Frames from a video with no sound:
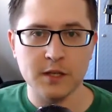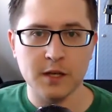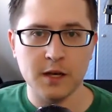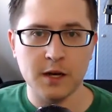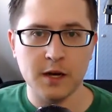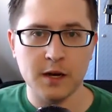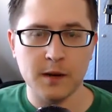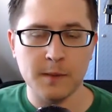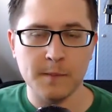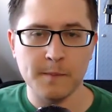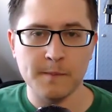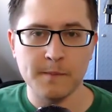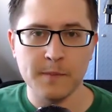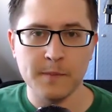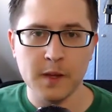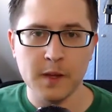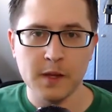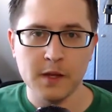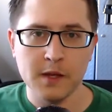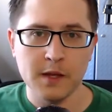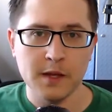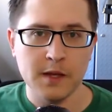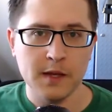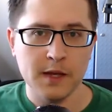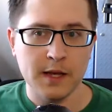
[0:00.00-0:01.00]
And
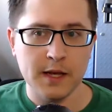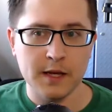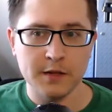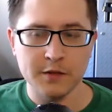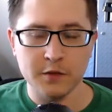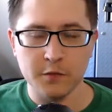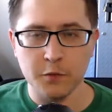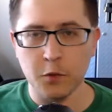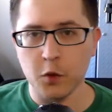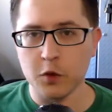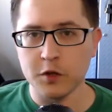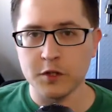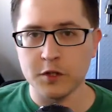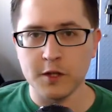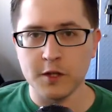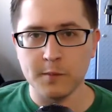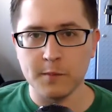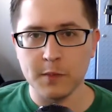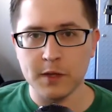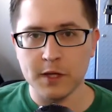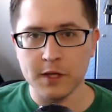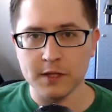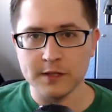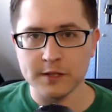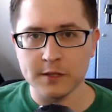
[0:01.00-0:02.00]
it's unfortunate
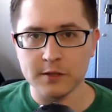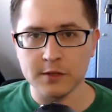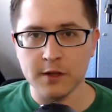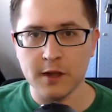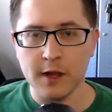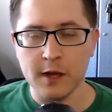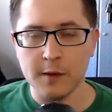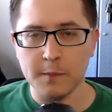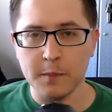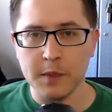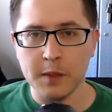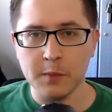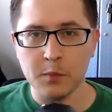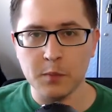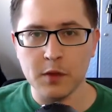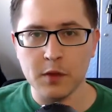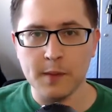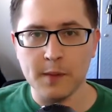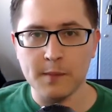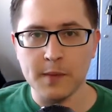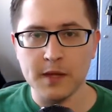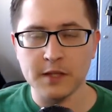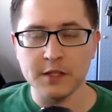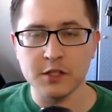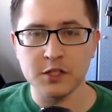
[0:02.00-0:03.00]
because there's a lot of people that
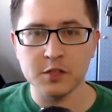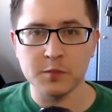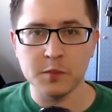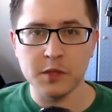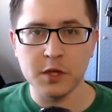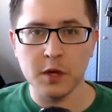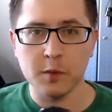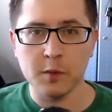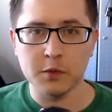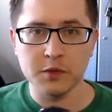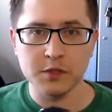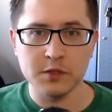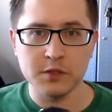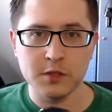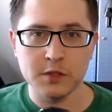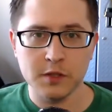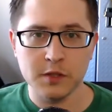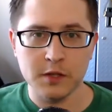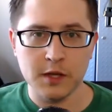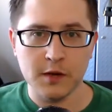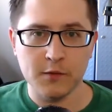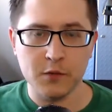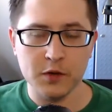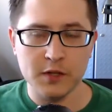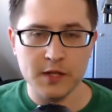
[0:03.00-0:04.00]
message me almost
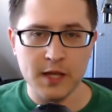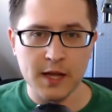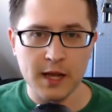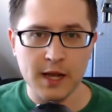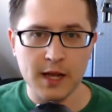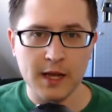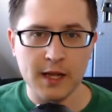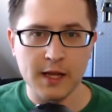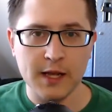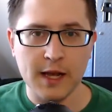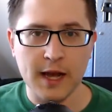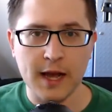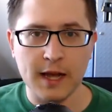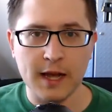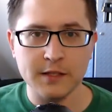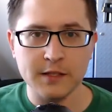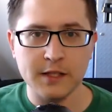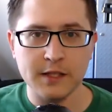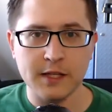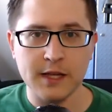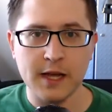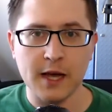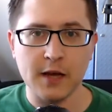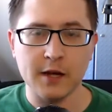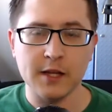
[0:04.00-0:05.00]
every day
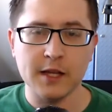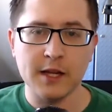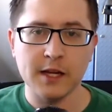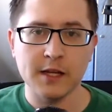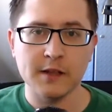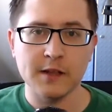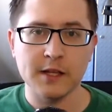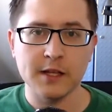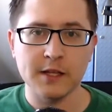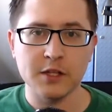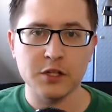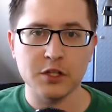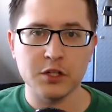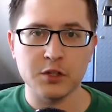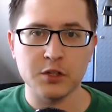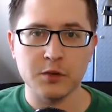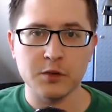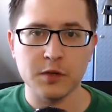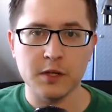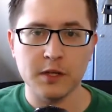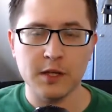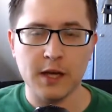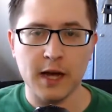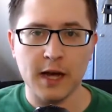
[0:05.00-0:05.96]
asking how to get in the industry,